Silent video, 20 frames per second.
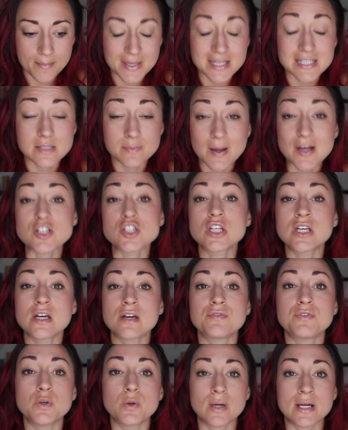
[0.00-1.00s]
especially
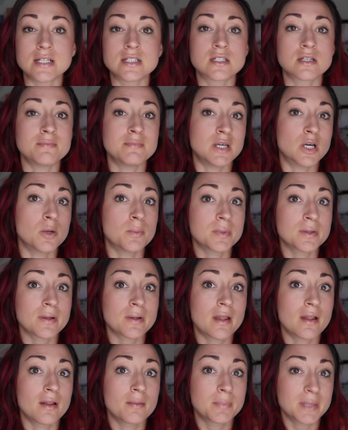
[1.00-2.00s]
if you're into meal
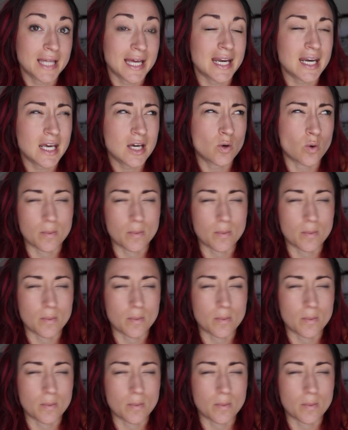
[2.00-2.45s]
planning